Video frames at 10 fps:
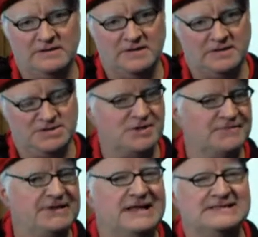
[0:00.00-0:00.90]
little
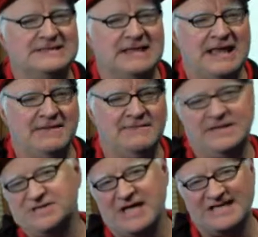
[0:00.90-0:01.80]
trumpet lesson aimed
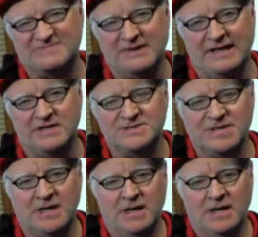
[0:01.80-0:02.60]
at jazz players.